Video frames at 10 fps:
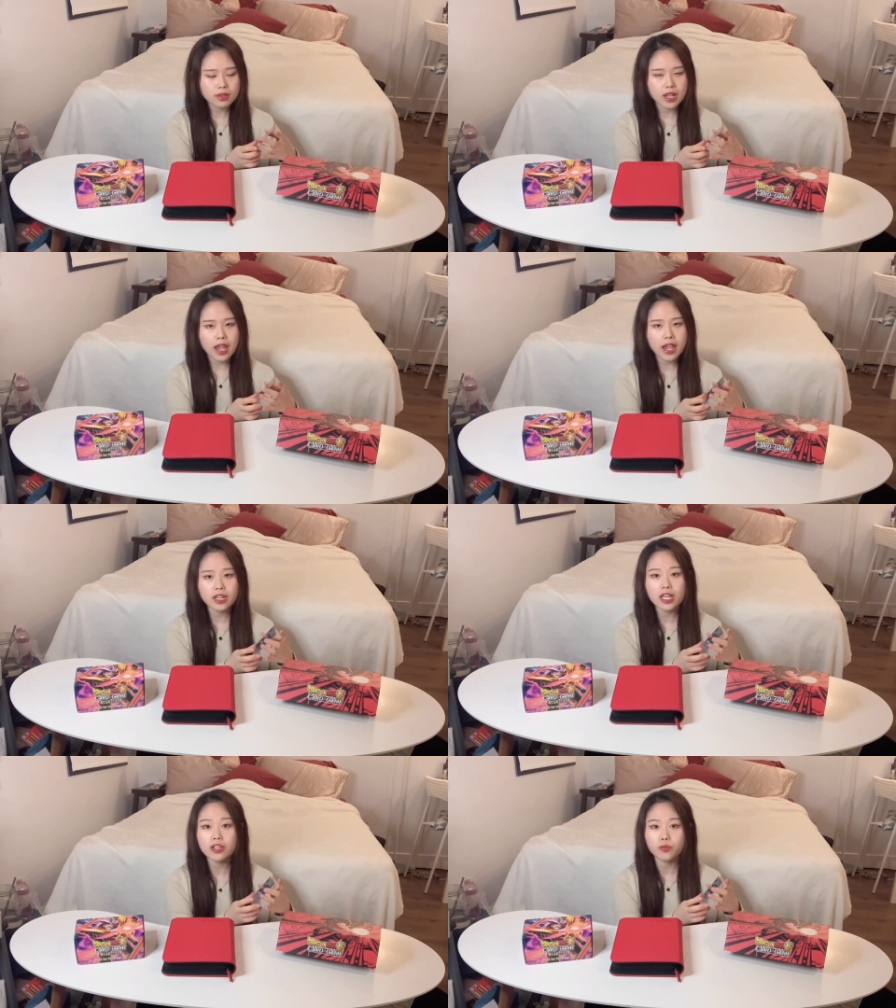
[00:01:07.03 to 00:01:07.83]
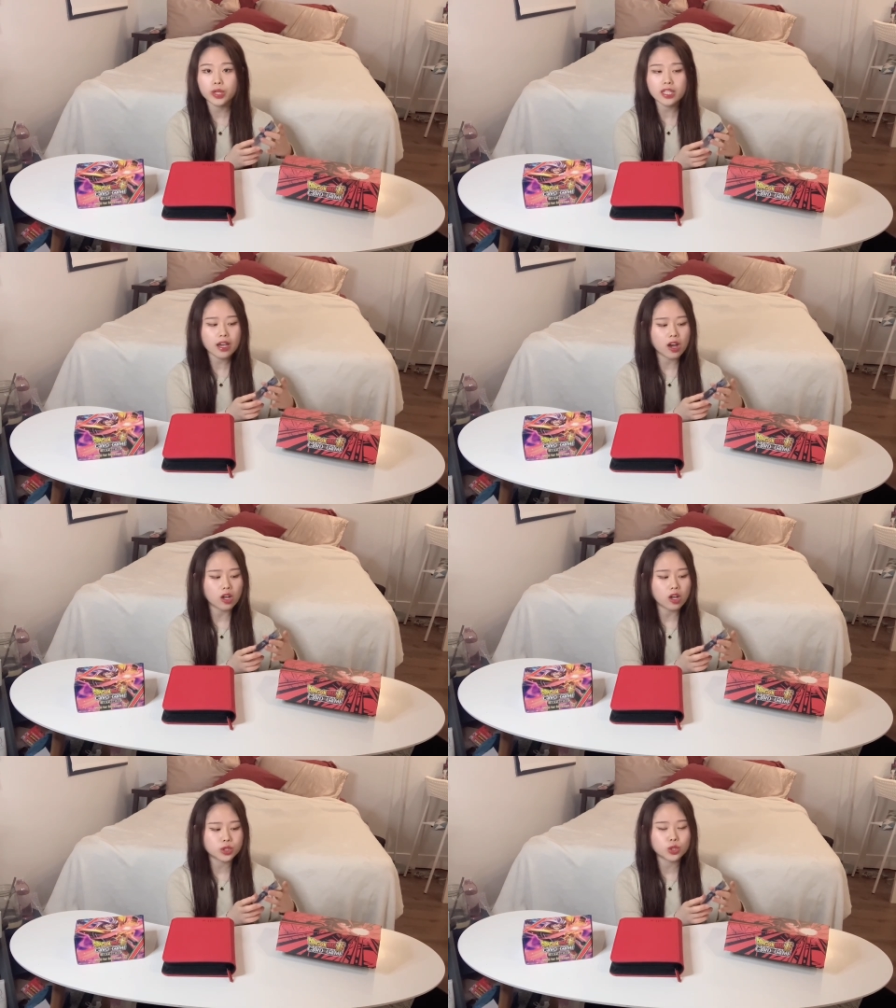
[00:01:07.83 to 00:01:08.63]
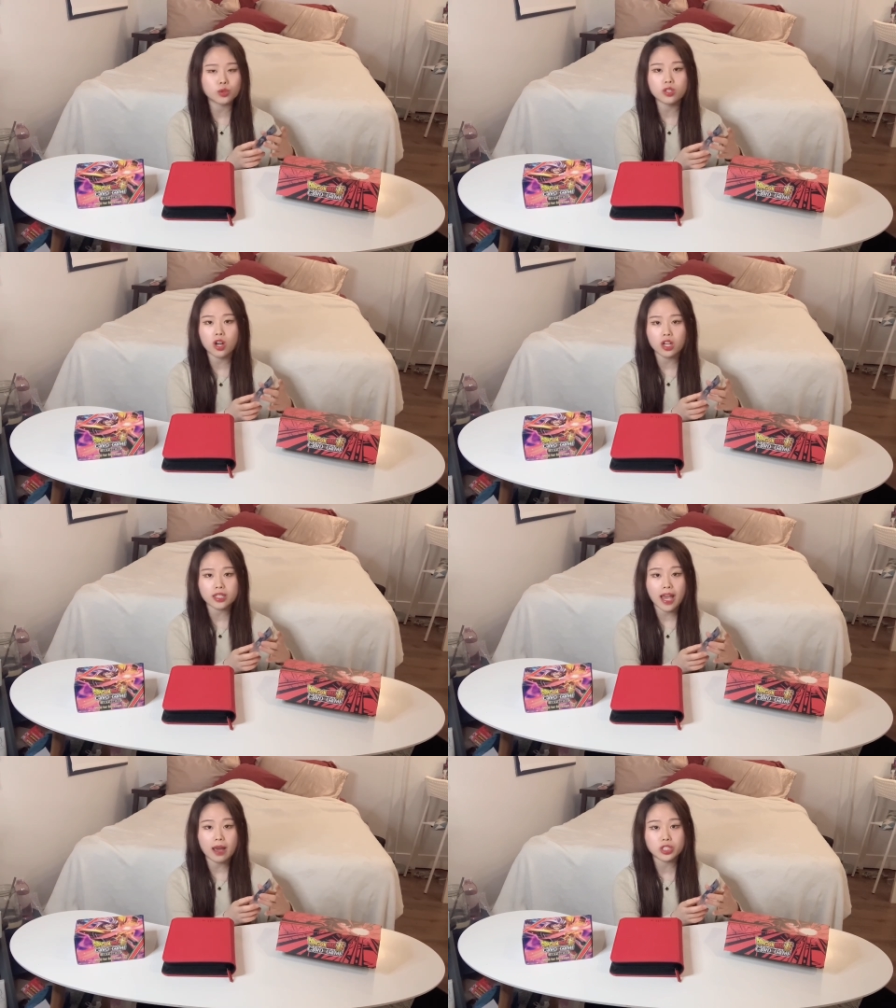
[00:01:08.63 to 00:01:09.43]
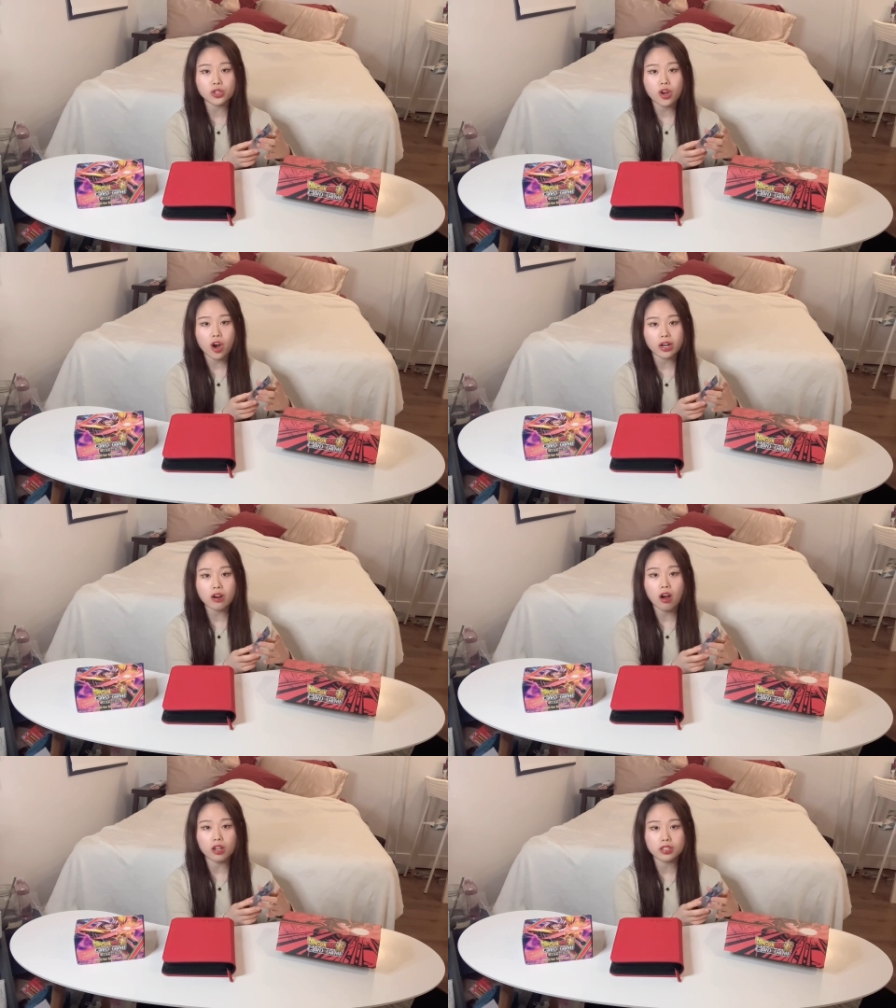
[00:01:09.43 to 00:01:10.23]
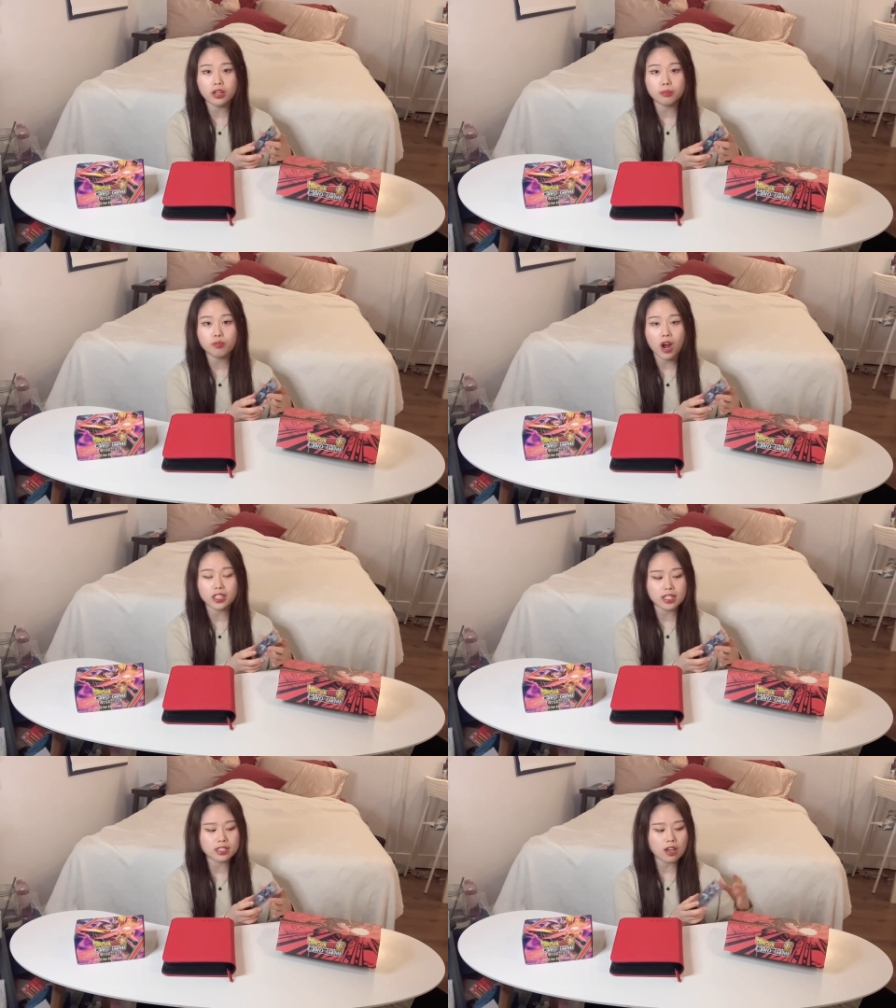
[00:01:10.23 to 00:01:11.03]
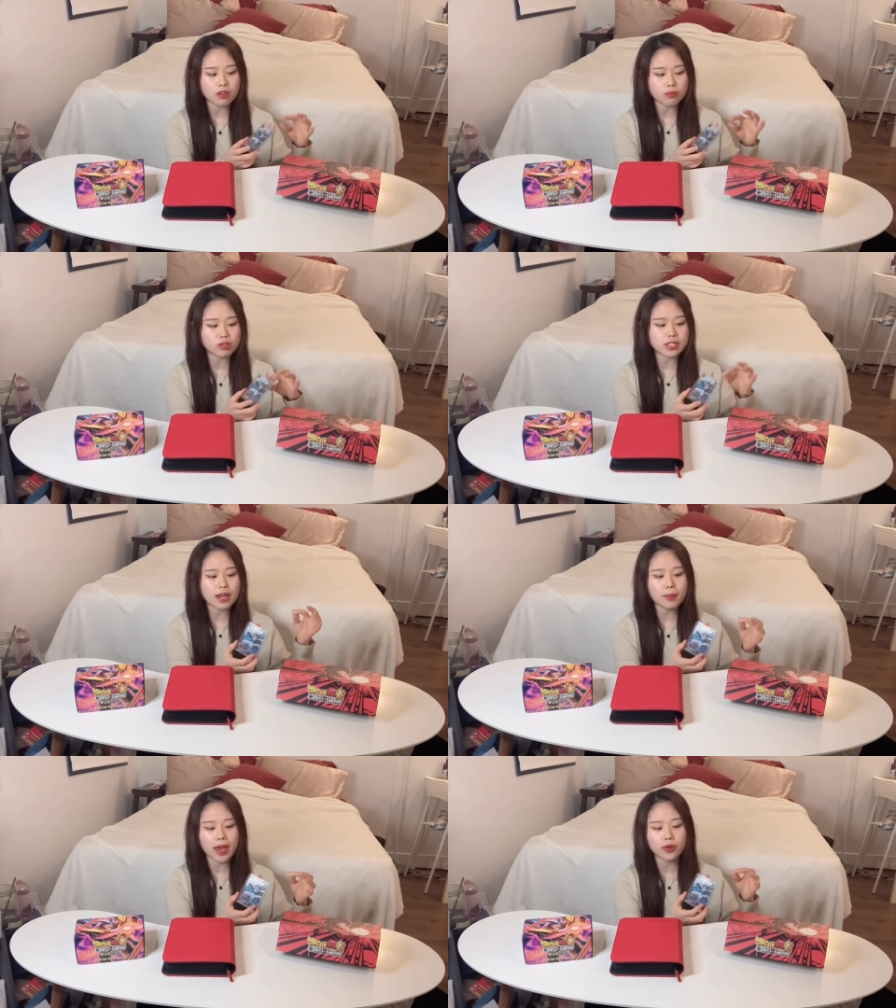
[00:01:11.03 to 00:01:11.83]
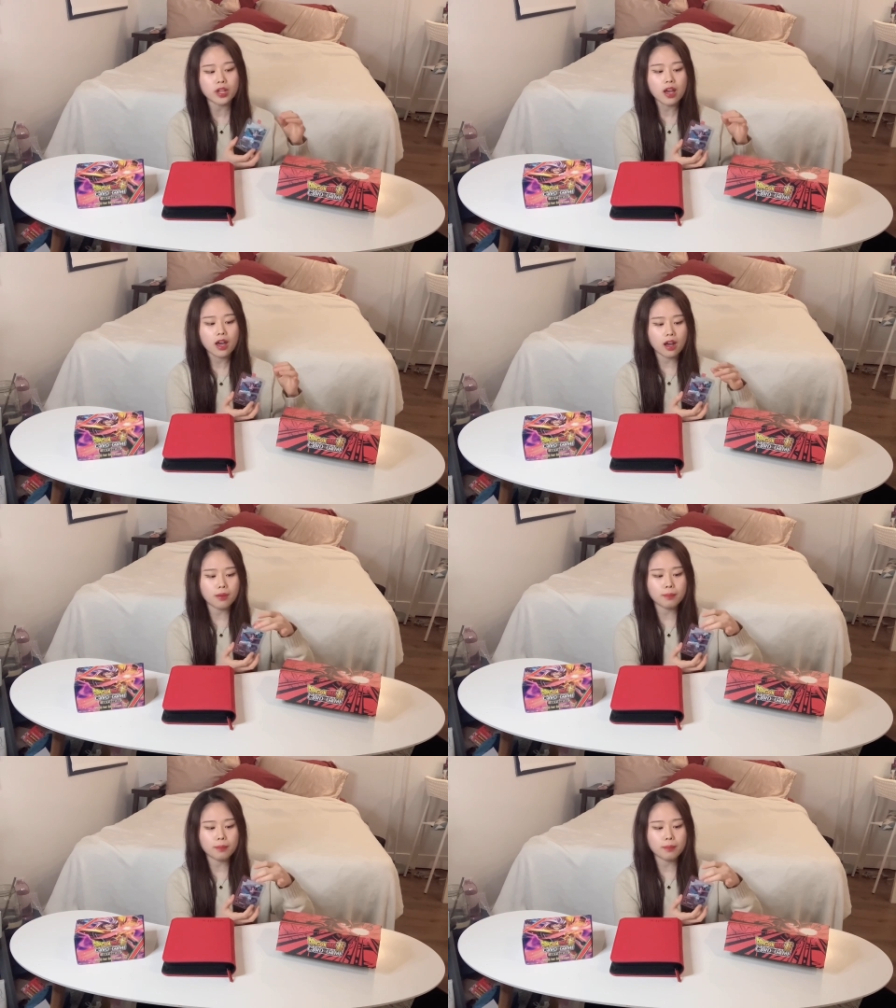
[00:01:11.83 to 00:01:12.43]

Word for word: and it really helps to not damage the card on the process of pulling them out um,